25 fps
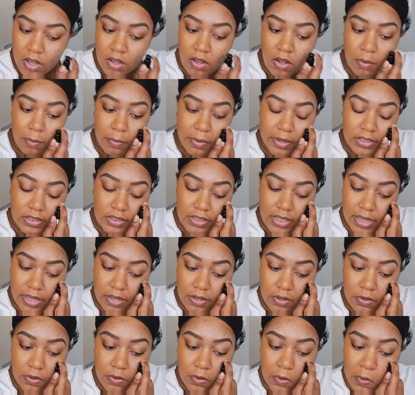on my
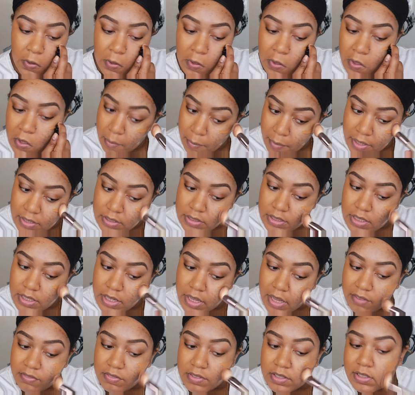channel.
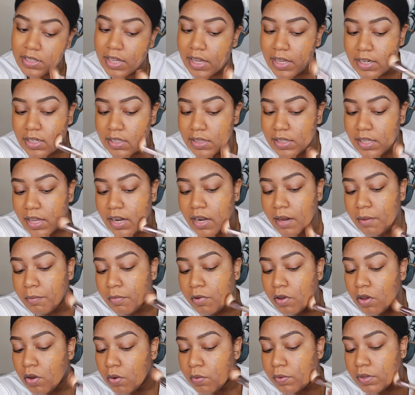Basically, I've decided that
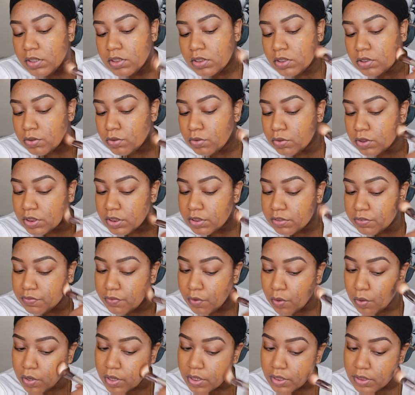I'm going to just
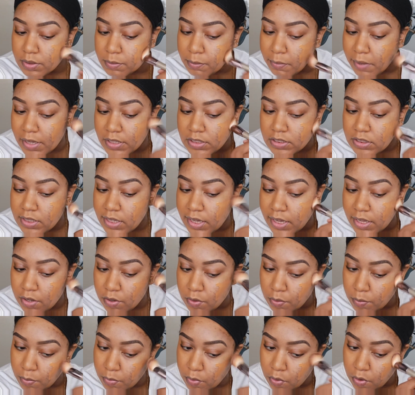focus my
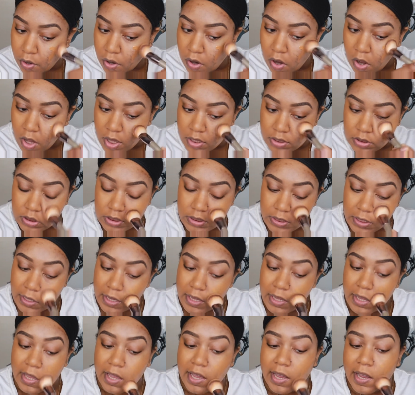channel more on
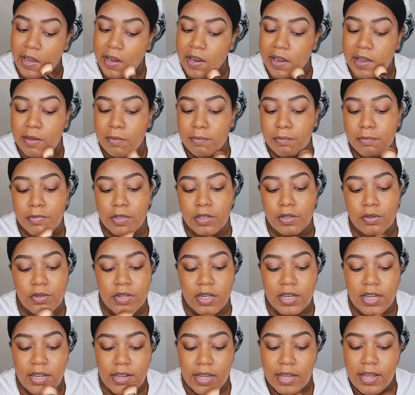skincare and
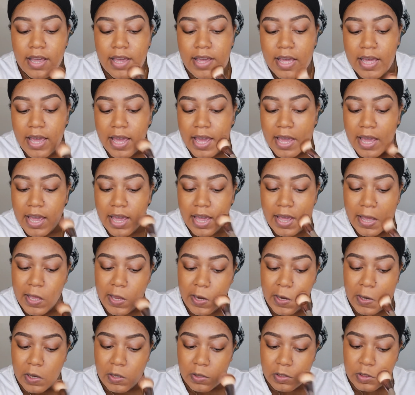beauty
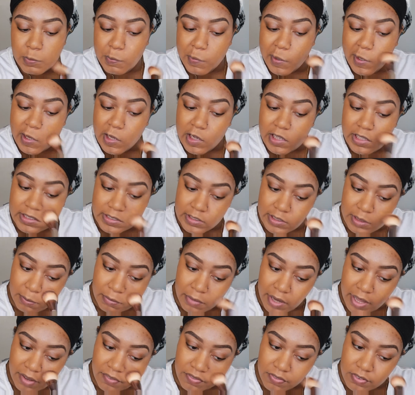and sprinkle in
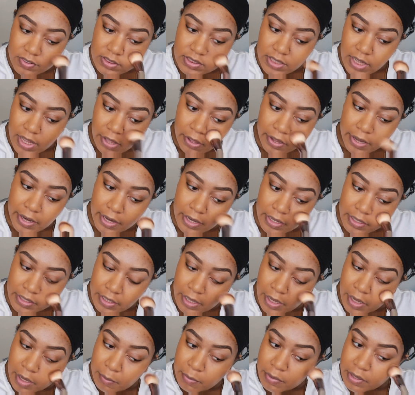some lifestyle here
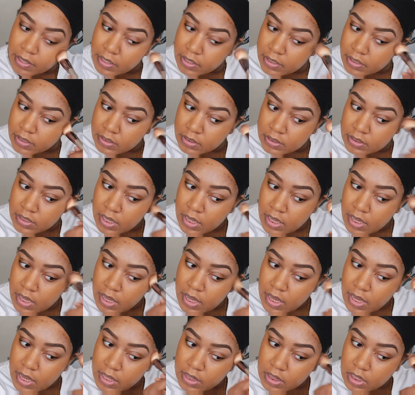and there, because
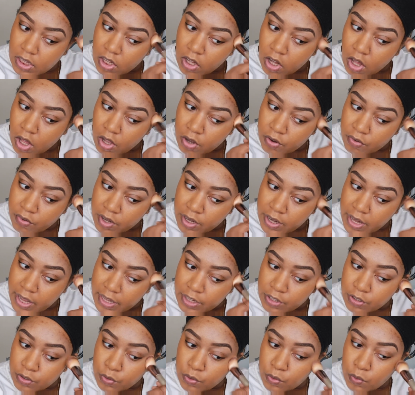in the long run,
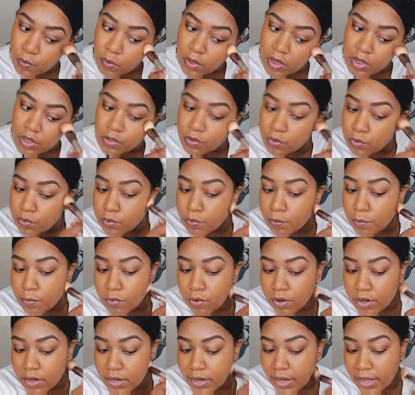I do want to do
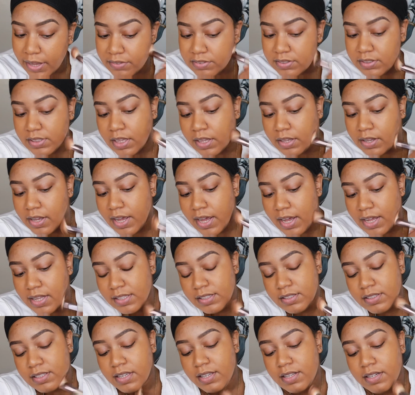more lifestyle
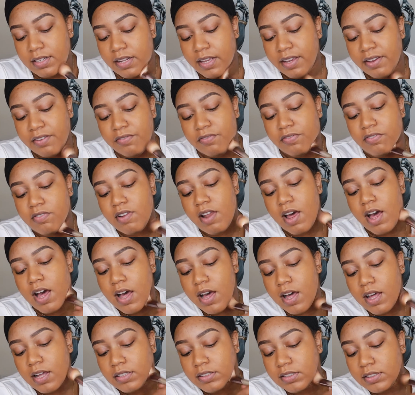content like
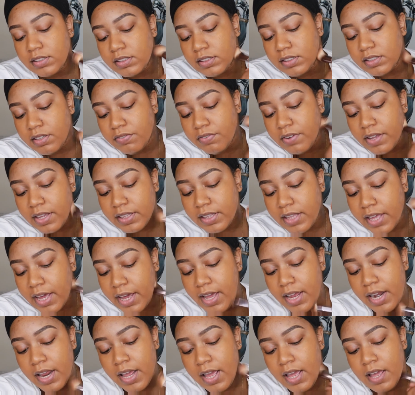vlogs and stuff like
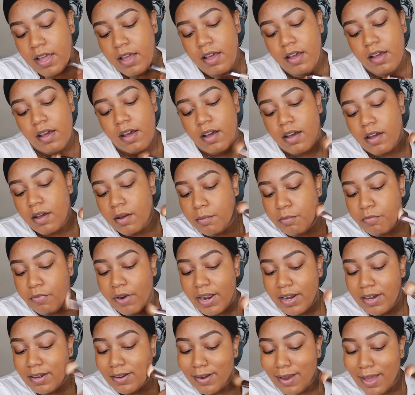that. Um,
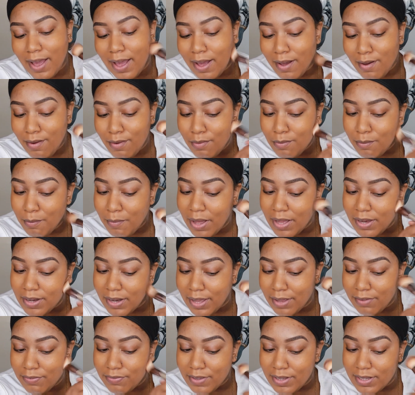right now, my
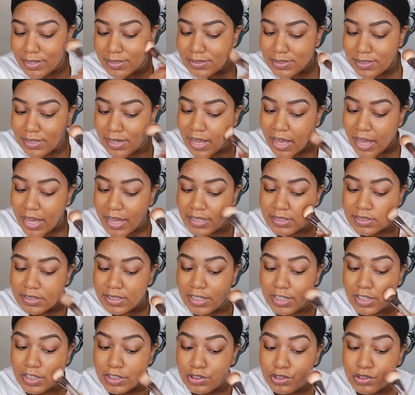life isn't as
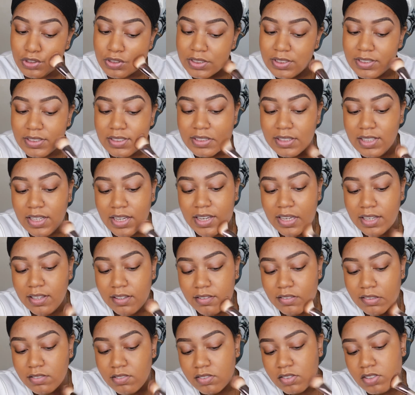
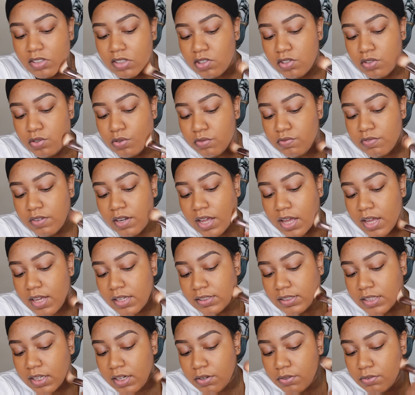interesting to do
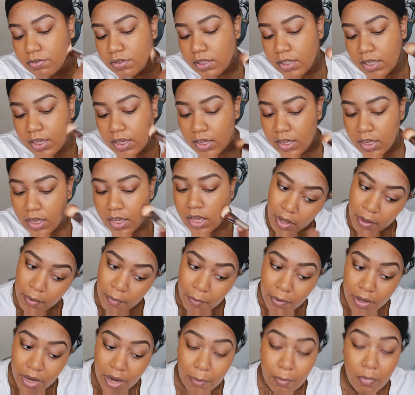vlogs, I don't think.
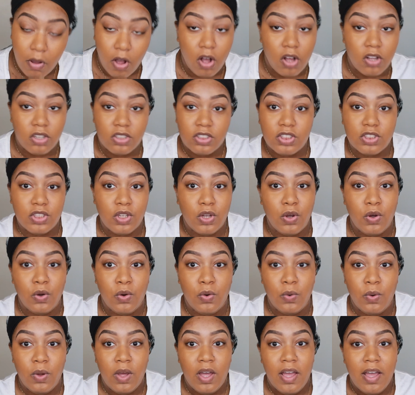But I'm
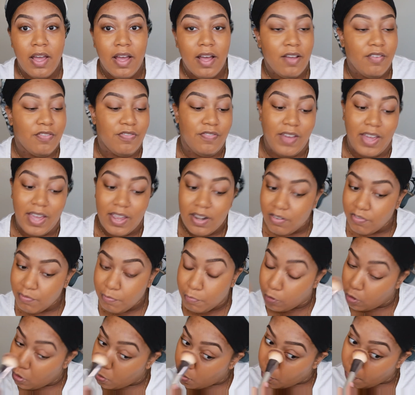also a fan of
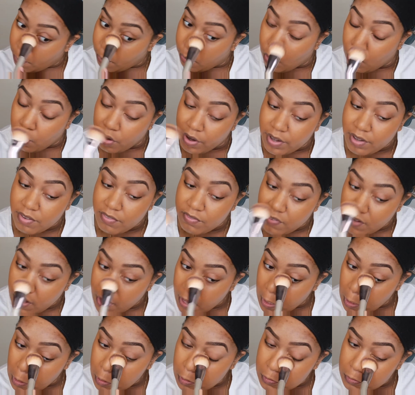boring
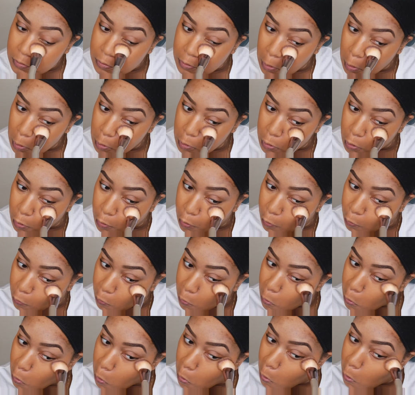vlogs. So